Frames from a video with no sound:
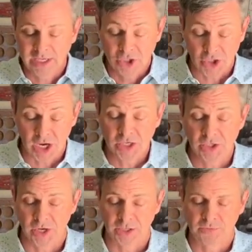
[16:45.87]

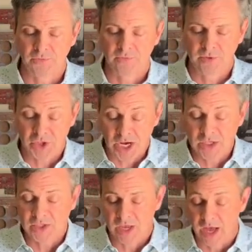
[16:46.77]
change us,
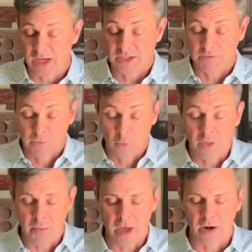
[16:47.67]
change us for
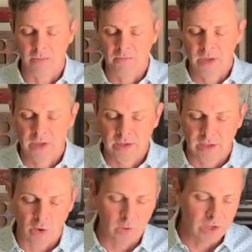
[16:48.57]
the better.
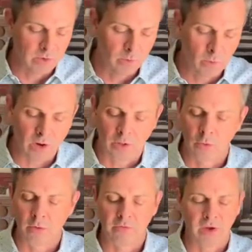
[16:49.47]
God, we, we want to
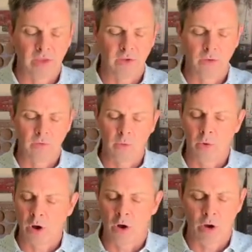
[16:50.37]
glorify you. We
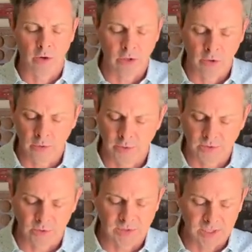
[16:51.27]
want to honor you. And
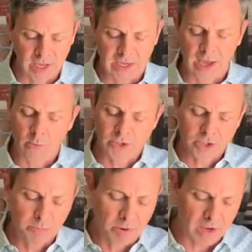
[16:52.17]
so today, God, would
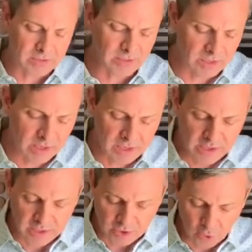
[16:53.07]
you deposit
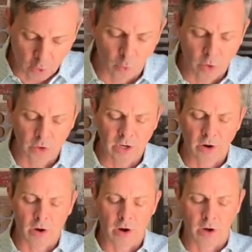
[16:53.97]
your word in
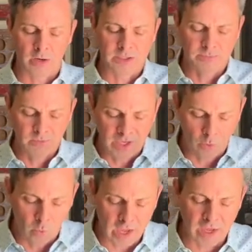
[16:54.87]
our hearts in
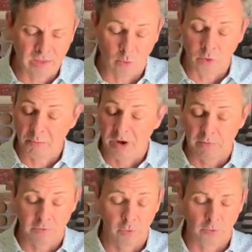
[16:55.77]
a way that would
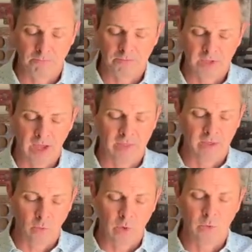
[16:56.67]
bear fruit? God,
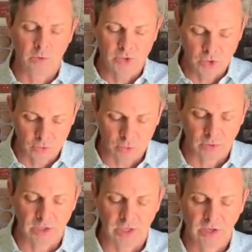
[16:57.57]
that we would
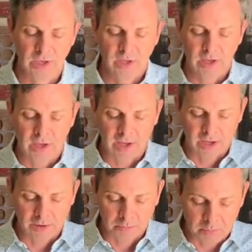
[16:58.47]
truly
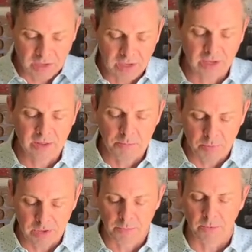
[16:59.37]
uh, be the
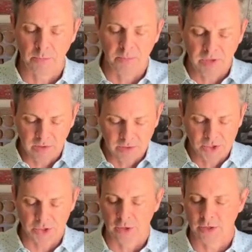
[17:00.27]
people, be the
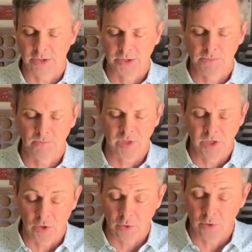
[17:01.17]
church that
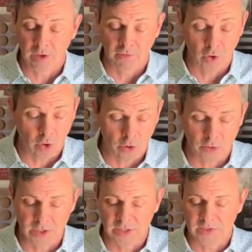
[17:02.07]
you have
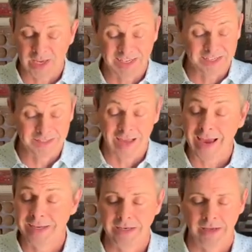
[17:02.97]
called us and
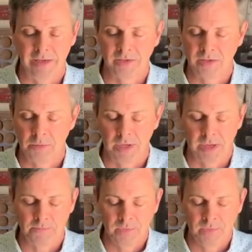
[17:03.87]
designed us to be.